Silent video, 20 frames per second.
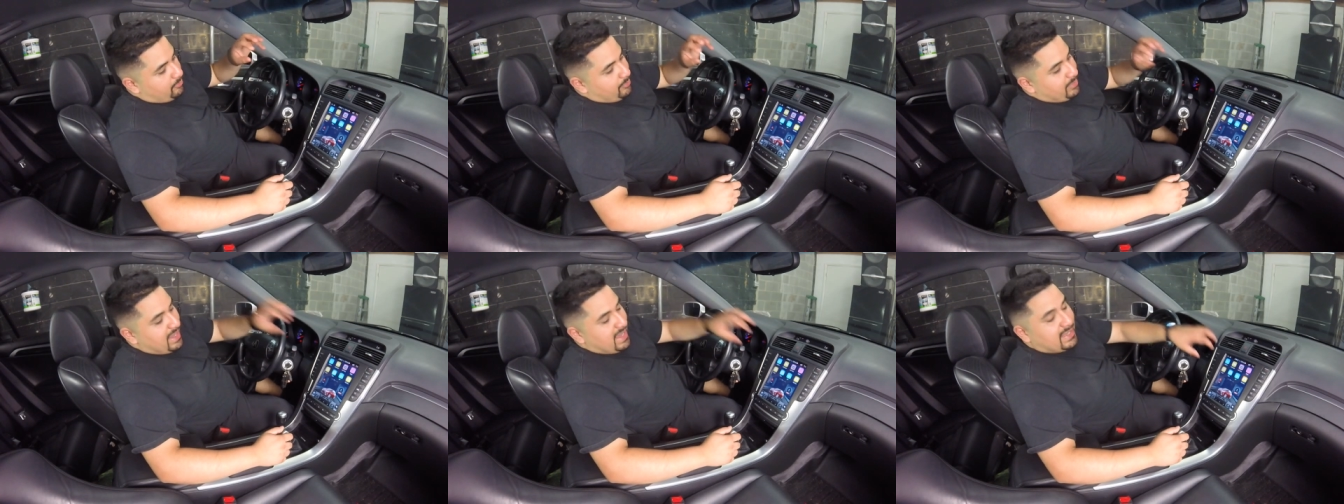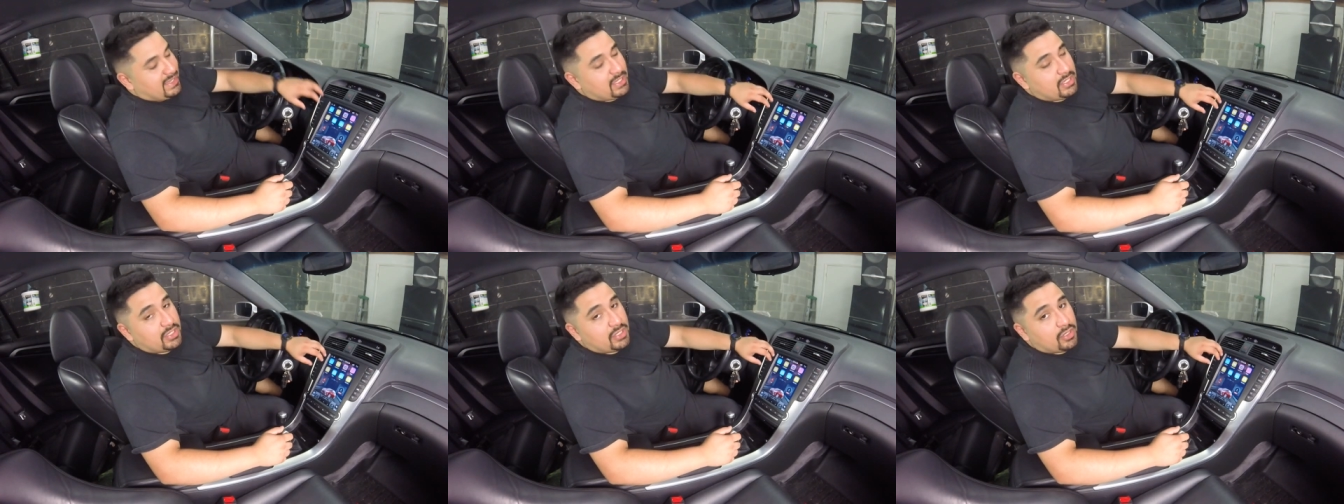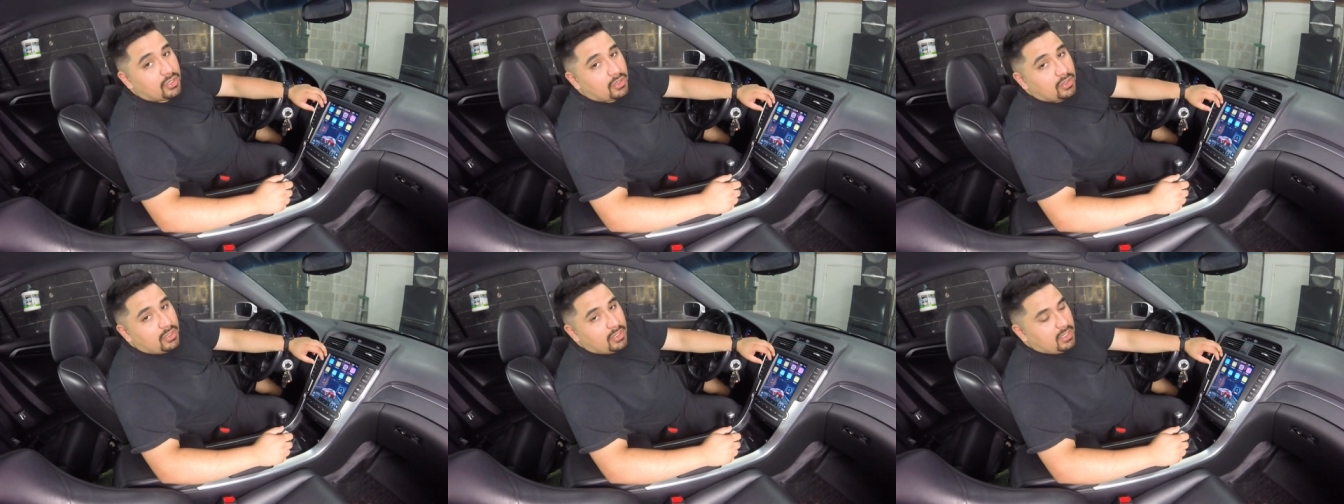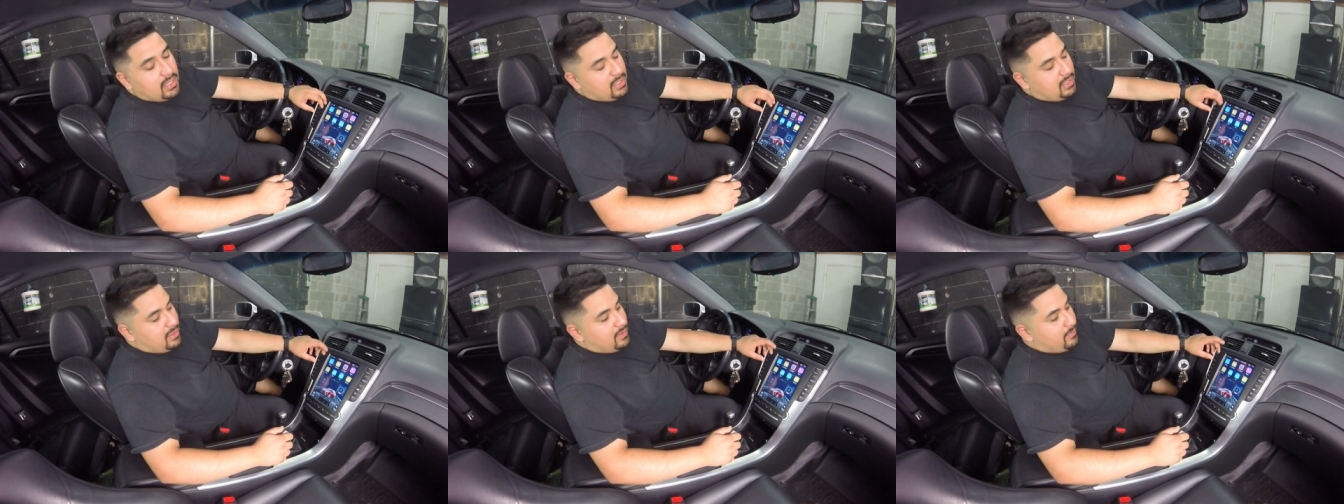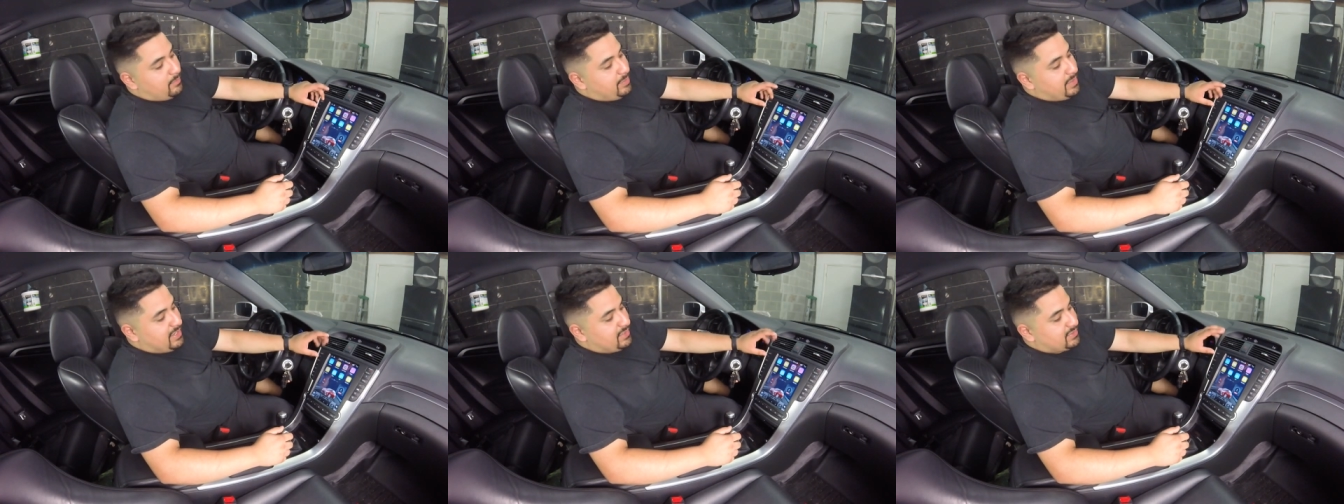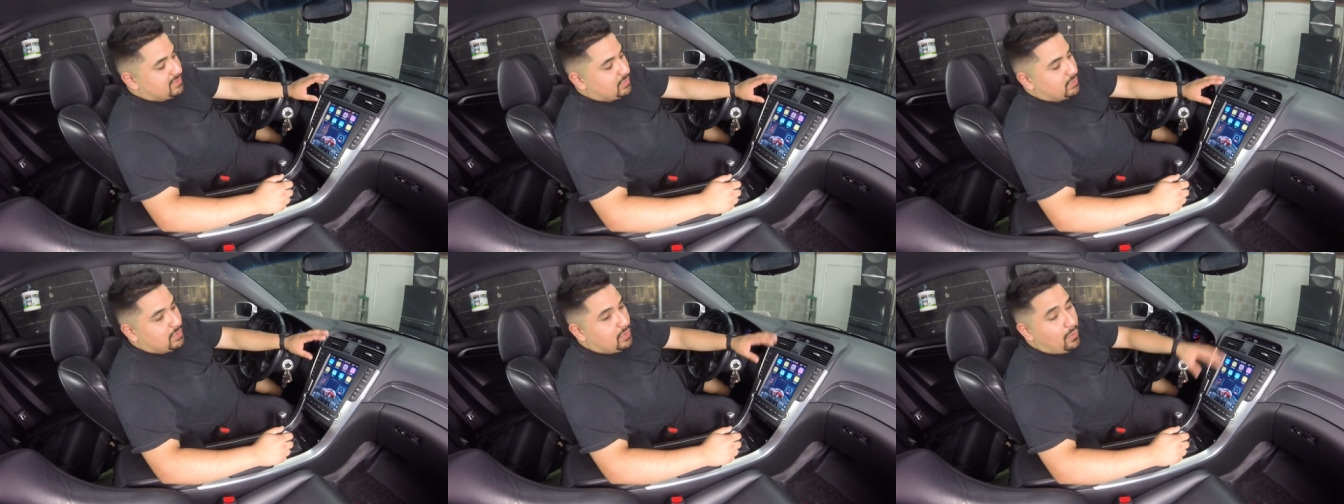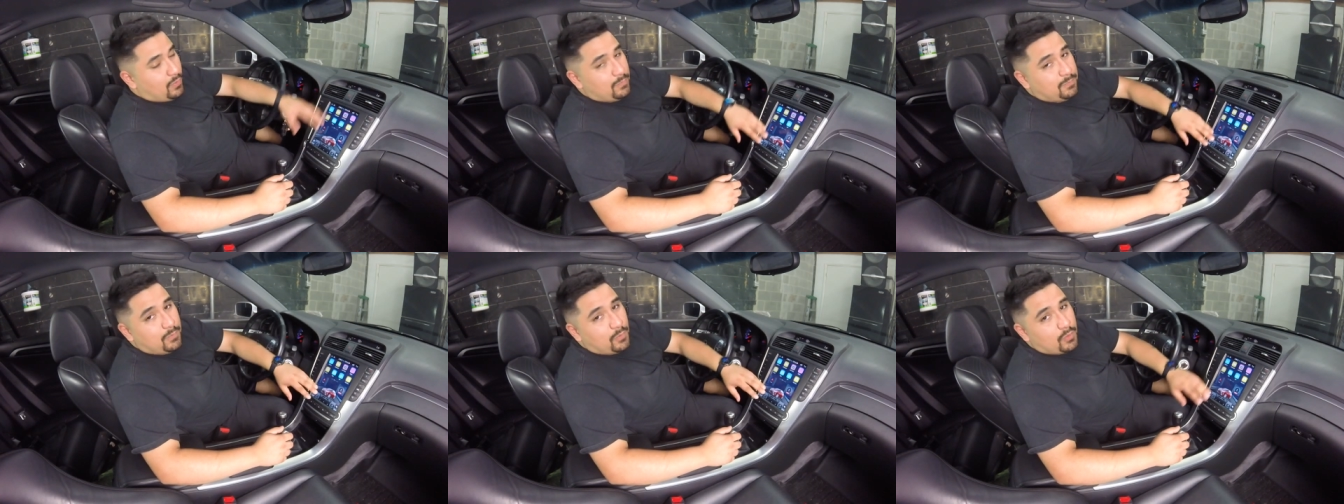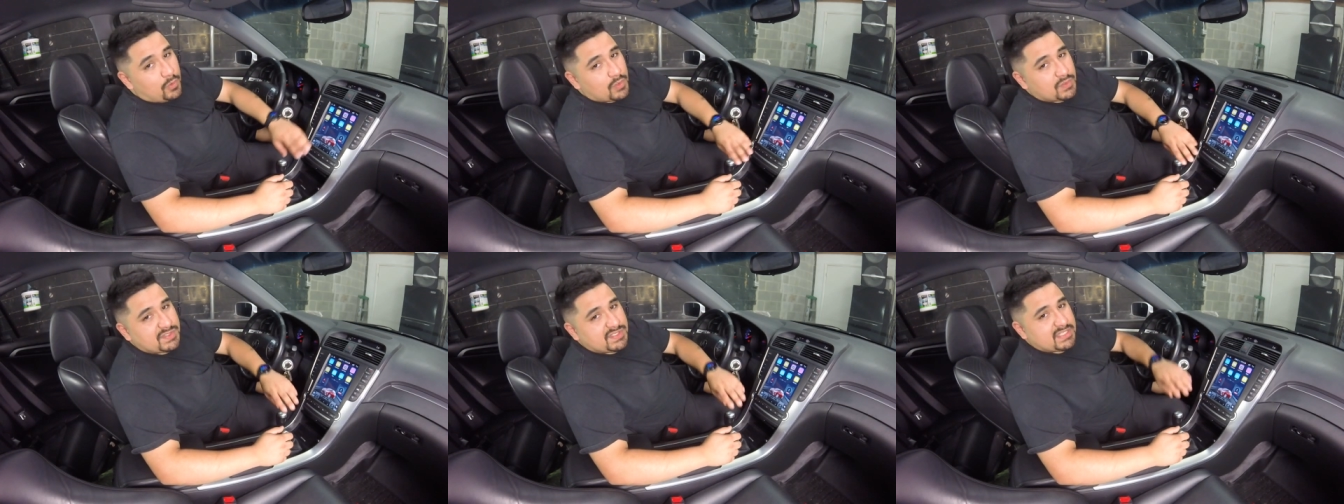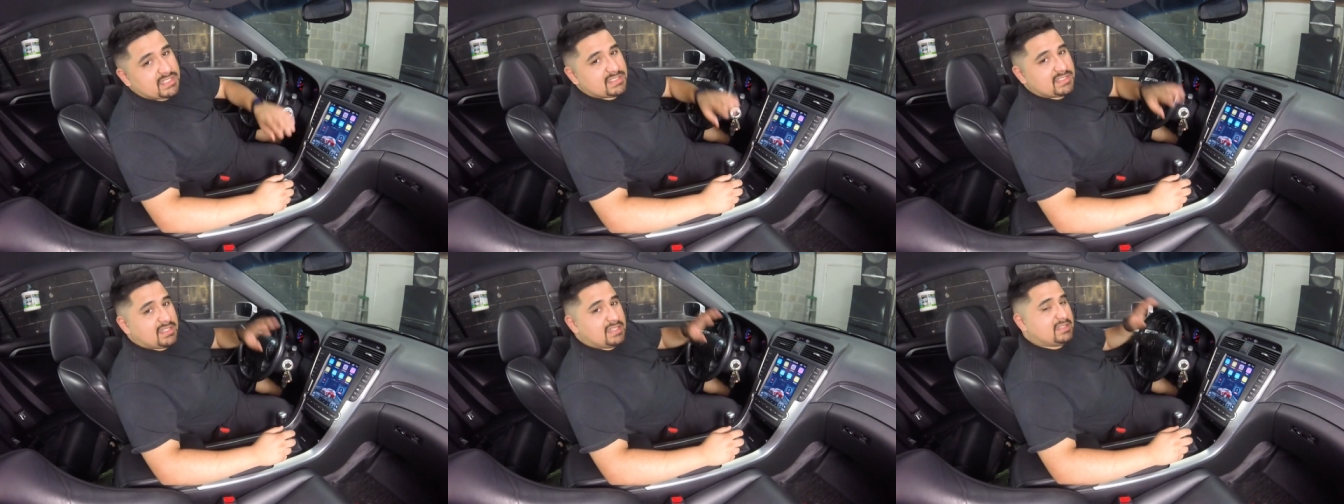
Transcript: back here. Compared to an oh four oh six,